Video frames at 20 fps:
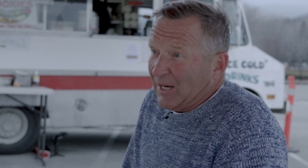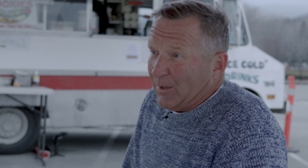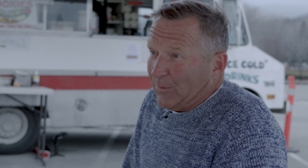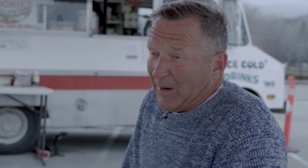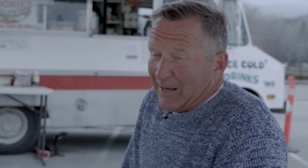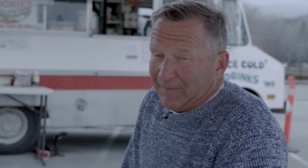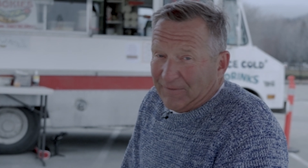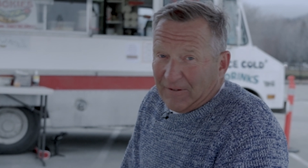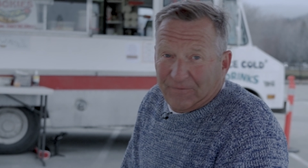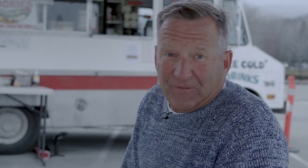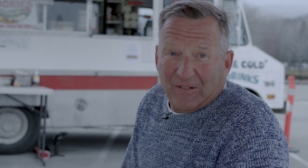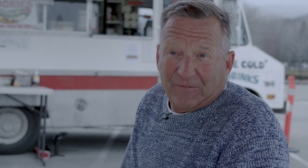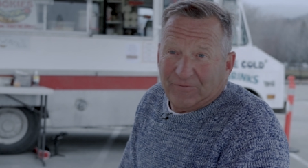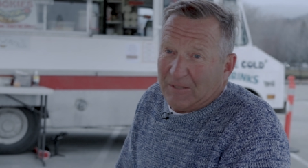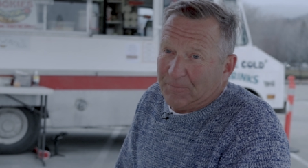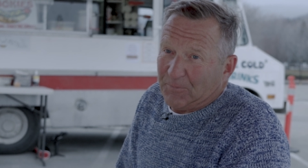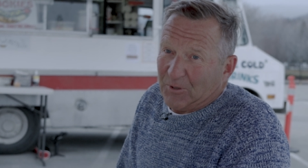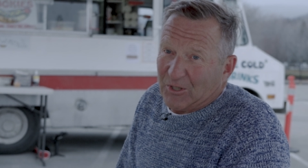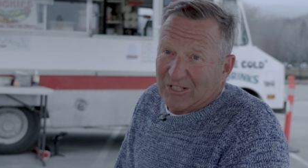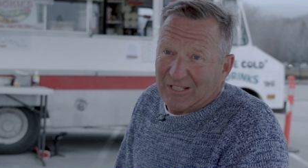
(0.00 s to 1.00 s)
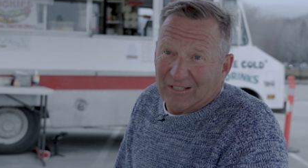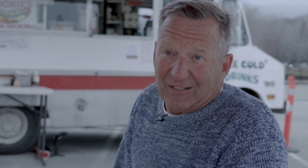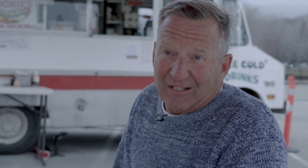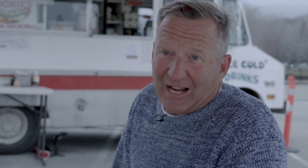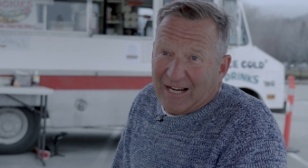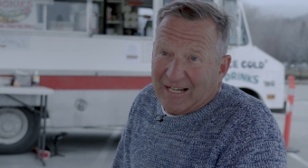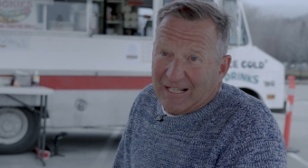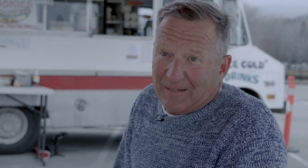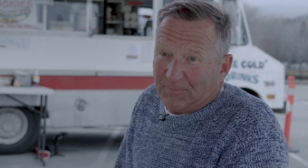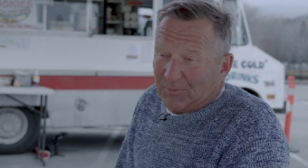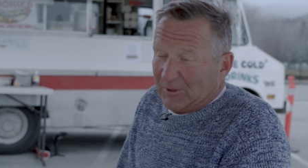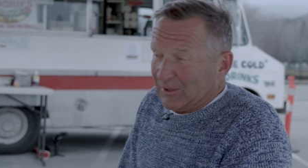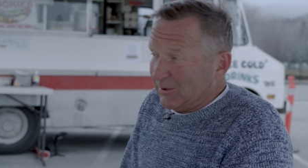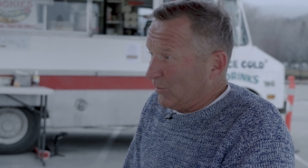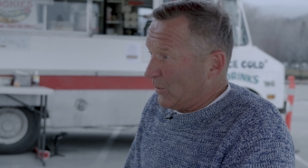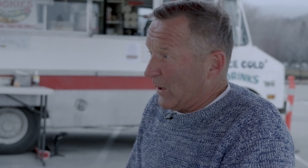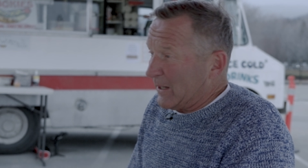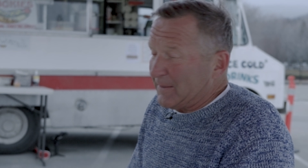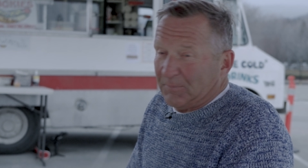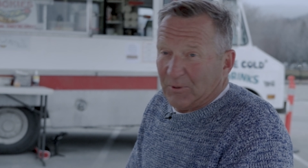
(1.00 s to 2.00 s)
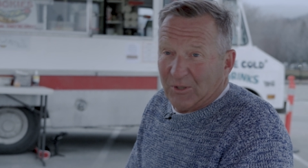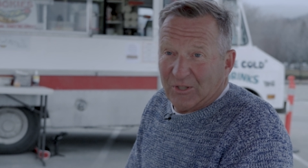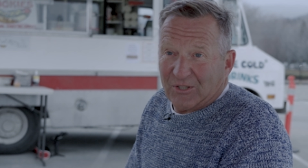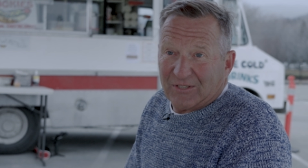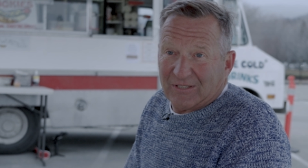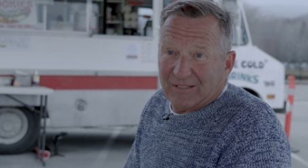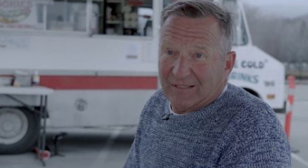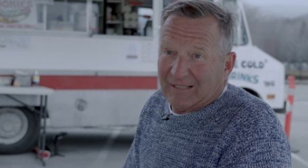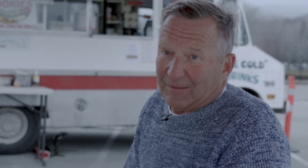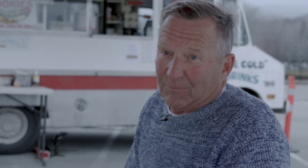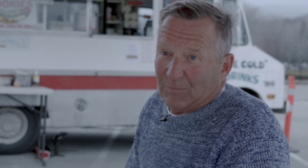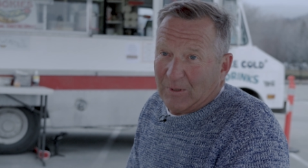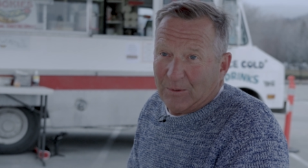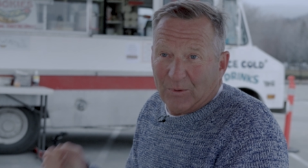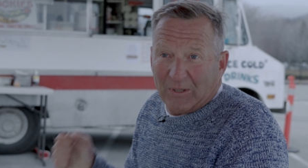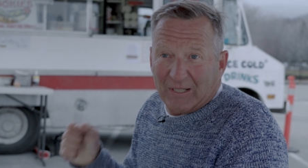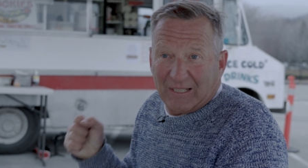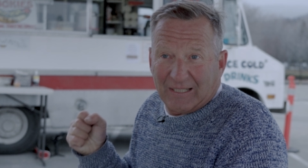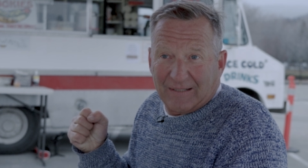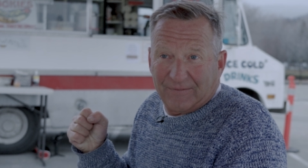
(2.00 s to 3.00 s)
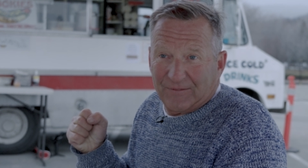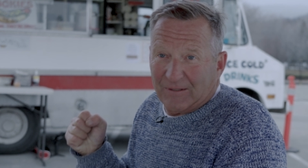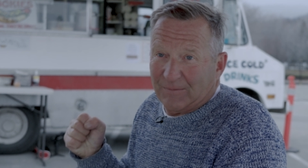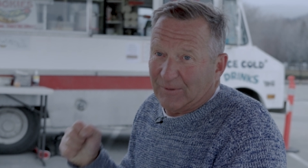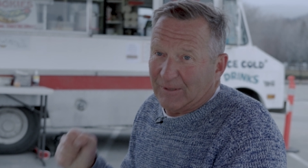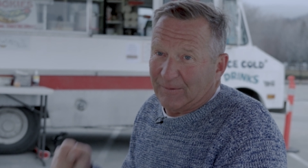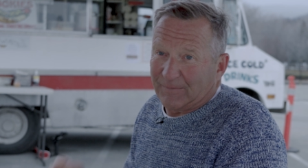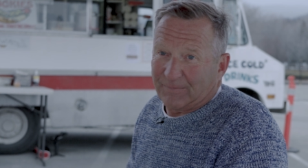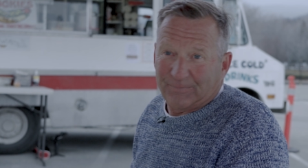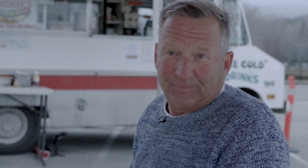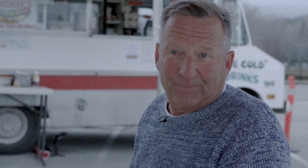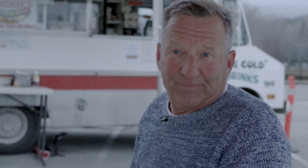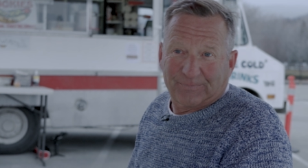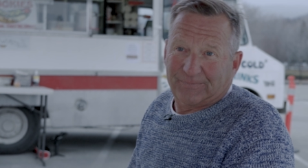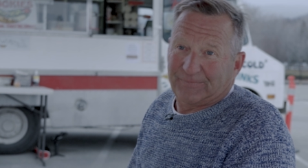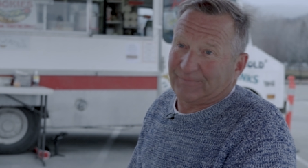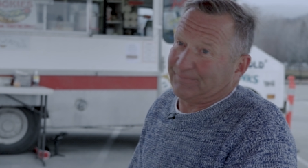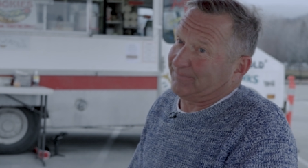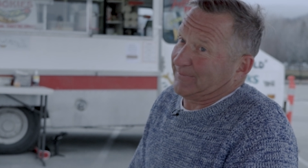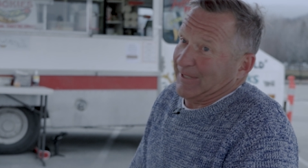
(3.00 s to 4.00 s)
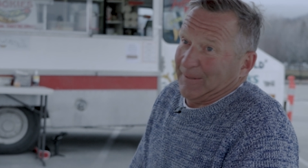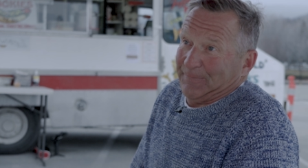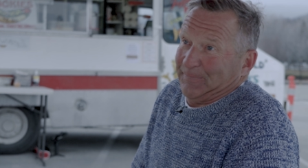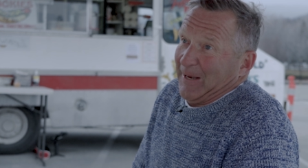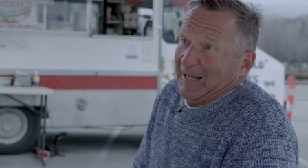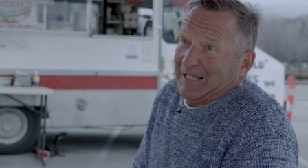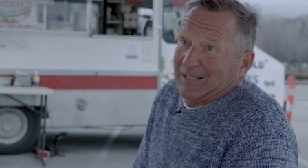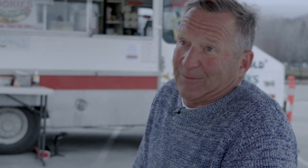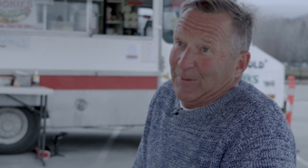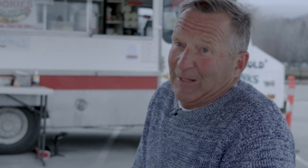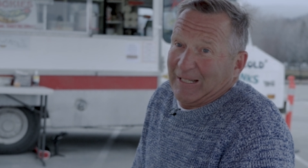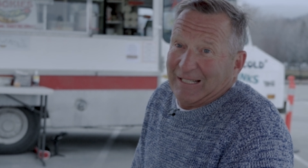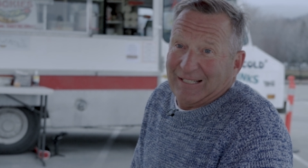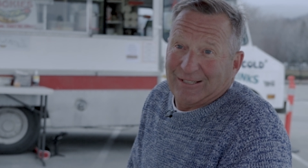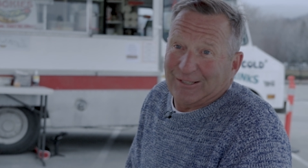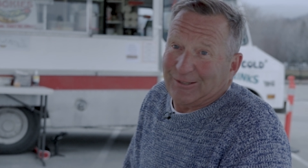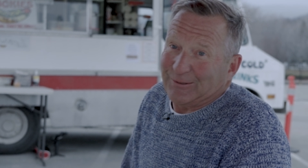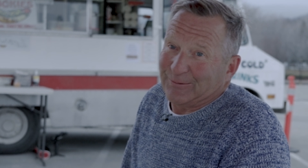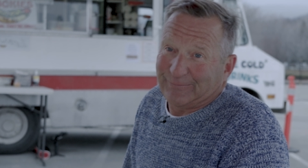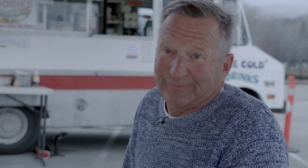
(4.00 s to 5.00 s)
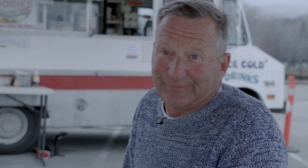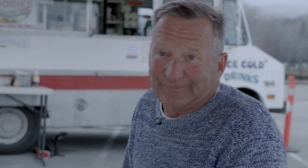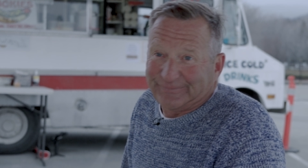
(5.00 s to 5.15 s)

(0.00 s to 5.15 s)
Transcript: we have a 50-person lineup or one person, that we want to give them the best we can do.